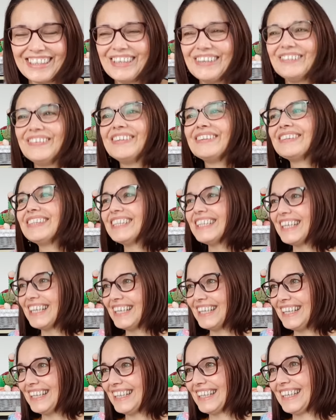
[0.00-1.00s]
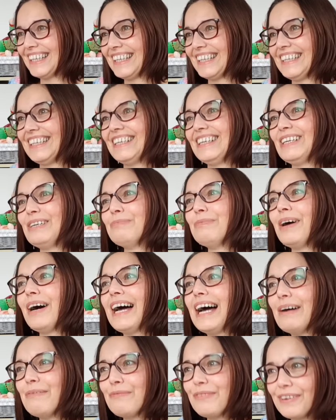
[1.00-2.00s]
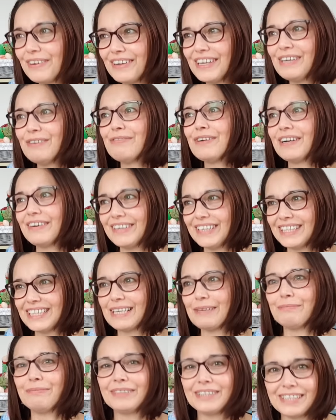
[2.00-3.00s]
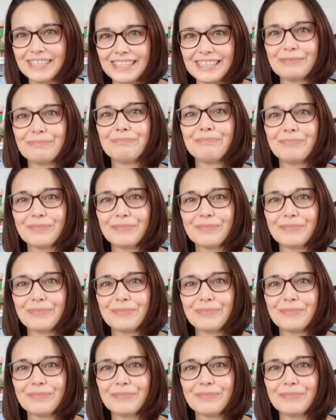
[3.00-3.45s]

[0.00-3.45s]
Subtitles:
We'll see. But I am very, very tempted.